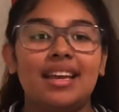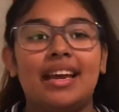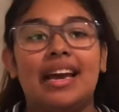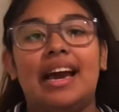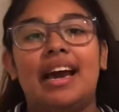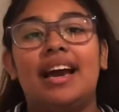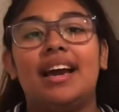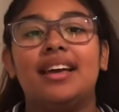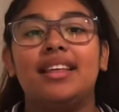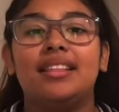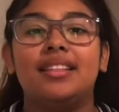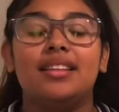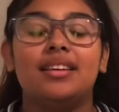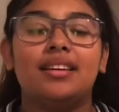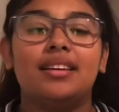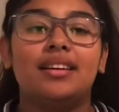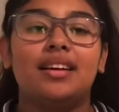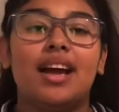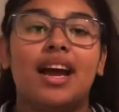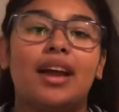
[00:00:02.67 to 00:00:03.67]
I
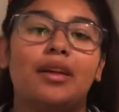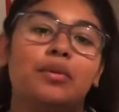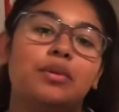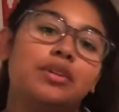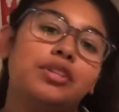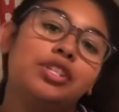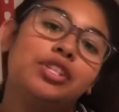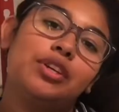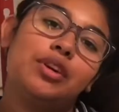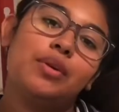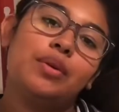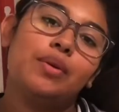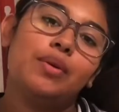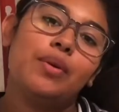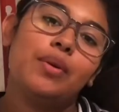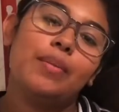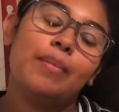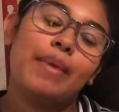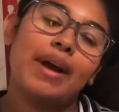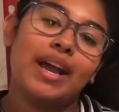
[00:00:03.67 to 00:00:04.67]
thought I would show
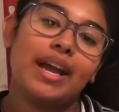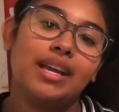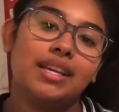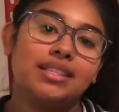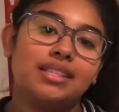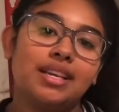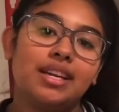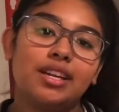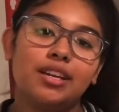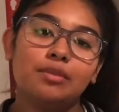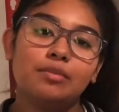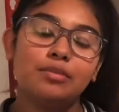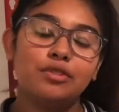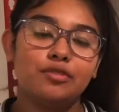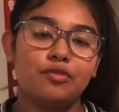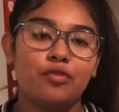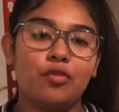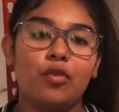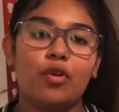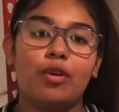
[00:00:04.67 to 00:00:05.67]
my setups
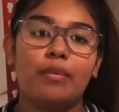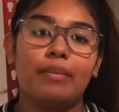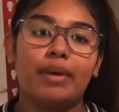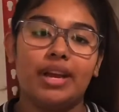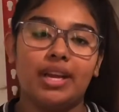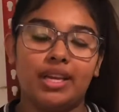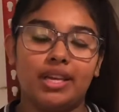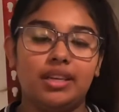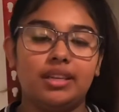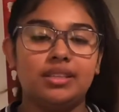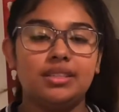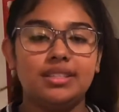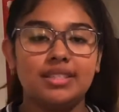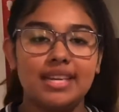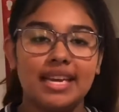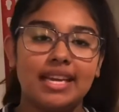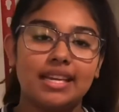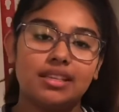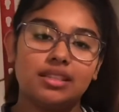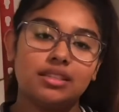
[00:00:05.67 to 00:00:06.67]
for my
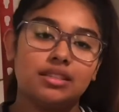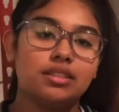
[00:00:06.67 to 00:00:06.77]
snakes.